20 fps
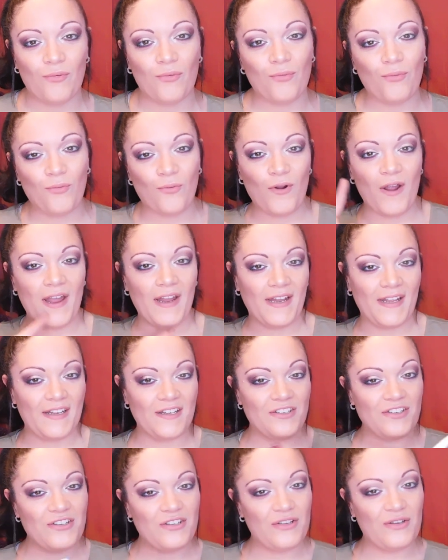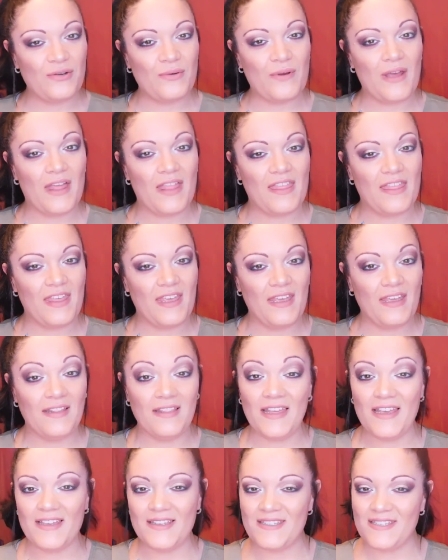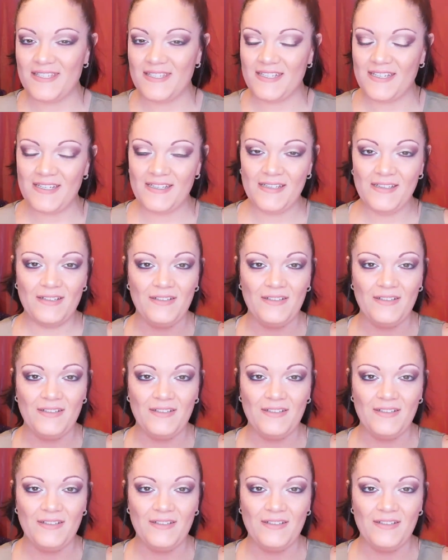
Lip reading: right into the list.